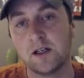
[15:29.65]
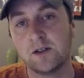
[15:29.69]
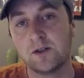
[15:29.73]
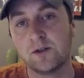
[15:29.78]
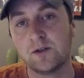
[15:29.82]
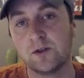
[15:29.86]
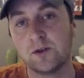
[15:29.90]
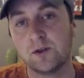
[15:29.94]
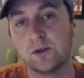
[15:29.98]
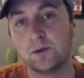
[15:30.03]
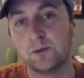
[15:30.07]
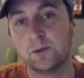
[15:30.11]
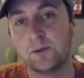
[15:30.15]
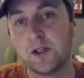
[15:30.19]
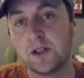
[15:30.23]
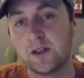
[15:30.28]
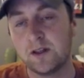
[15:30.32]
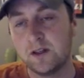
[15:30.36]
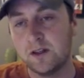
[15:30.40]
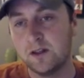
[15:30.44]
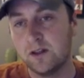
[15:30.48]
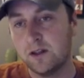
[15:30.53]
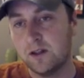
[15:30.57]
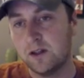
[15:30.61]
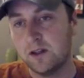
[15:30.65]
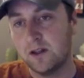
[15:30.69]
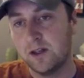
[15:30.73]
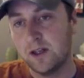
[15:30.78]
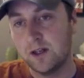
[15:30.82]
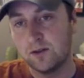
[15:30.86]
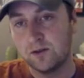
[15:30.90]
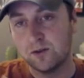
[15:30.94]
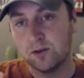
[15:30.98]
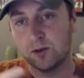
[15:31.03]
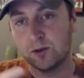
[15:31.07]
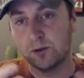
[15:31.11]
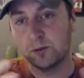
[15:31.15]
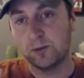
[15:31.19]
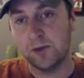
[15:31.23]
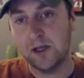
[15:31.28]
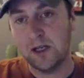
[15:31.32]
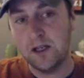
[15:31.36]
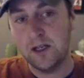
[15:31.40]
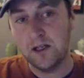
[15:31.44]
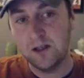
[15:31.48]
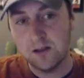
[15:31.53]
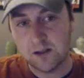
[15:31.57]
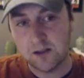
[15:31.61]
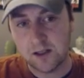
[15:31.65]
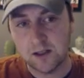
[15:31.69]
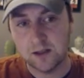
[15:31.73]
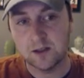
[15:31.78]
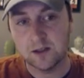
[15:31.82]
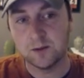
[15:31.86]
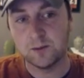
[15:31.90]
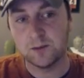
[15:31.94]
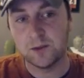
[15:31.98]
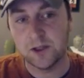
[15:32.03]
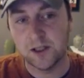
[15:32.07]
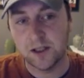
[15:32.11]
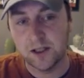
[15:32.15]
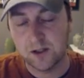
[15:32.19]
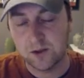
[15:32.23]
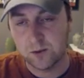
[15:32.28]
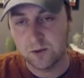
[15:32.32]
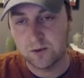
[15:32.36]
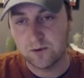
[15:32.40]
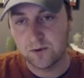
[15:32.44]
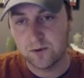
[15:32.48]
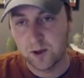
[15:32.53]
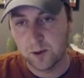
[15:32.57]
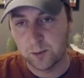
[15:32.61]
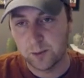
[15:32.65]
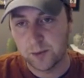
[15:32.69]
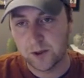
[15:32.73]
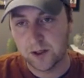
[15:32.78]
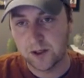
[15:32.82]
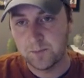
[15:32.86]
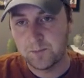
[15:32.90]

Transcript: Zoom is in compliance with FERPA.